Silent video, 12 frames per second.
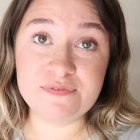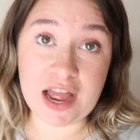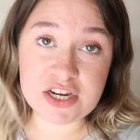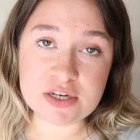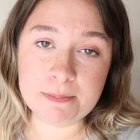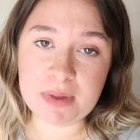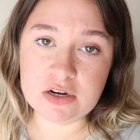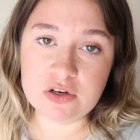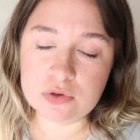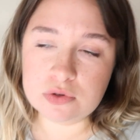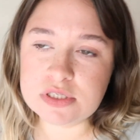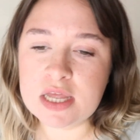fashion
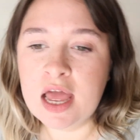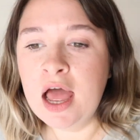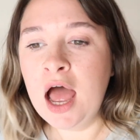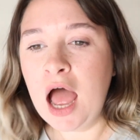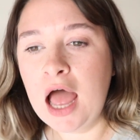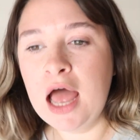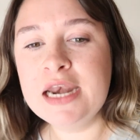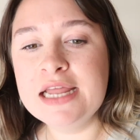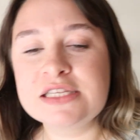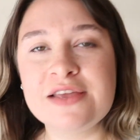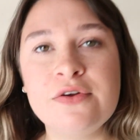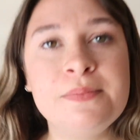bundles, and
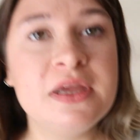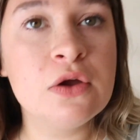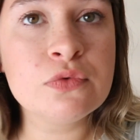it's given me